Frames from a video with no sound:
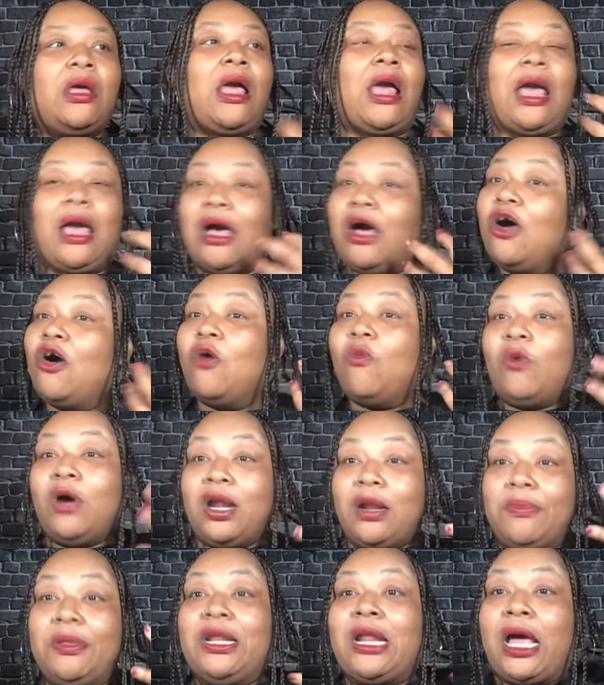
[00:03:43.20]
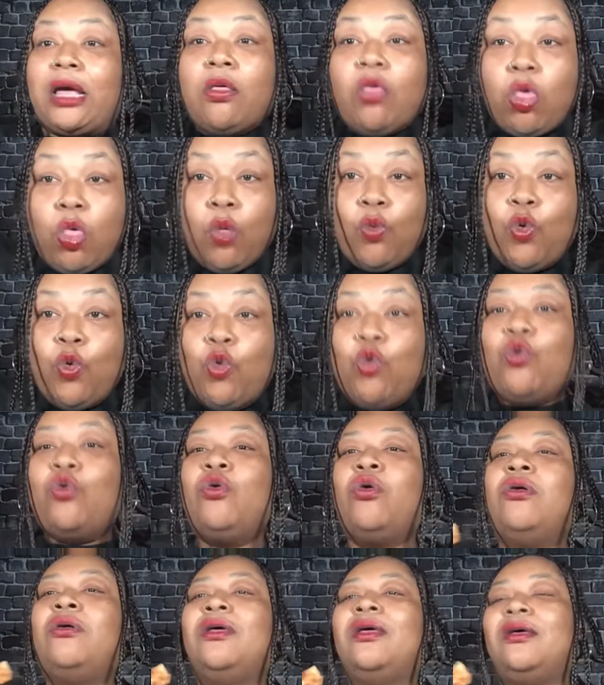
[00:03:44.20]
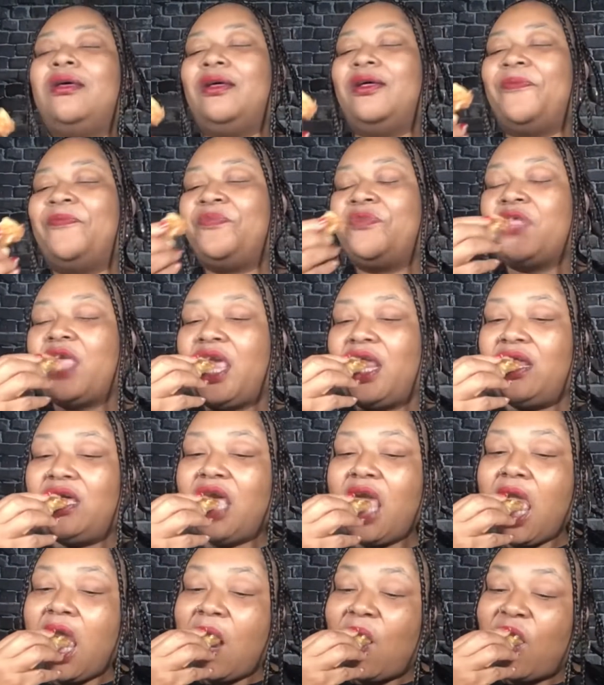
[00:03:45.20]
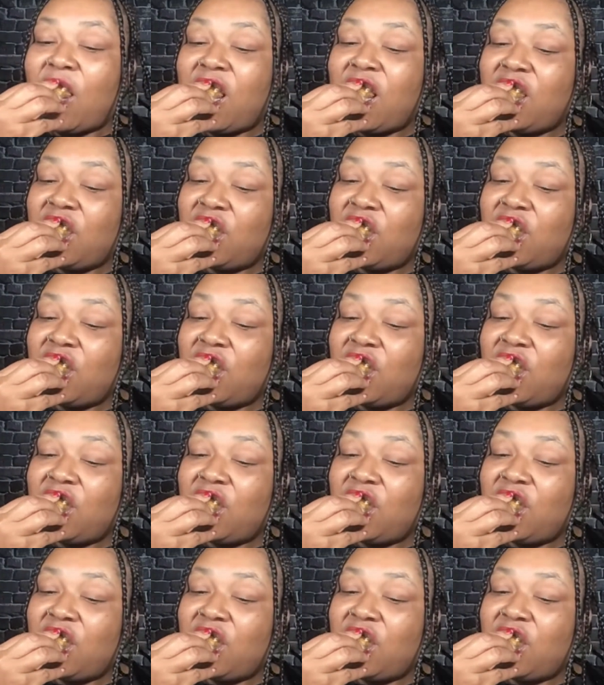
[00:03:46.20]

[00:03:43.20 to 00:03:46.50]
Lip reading: I don't want to be like, ooh, in the camera.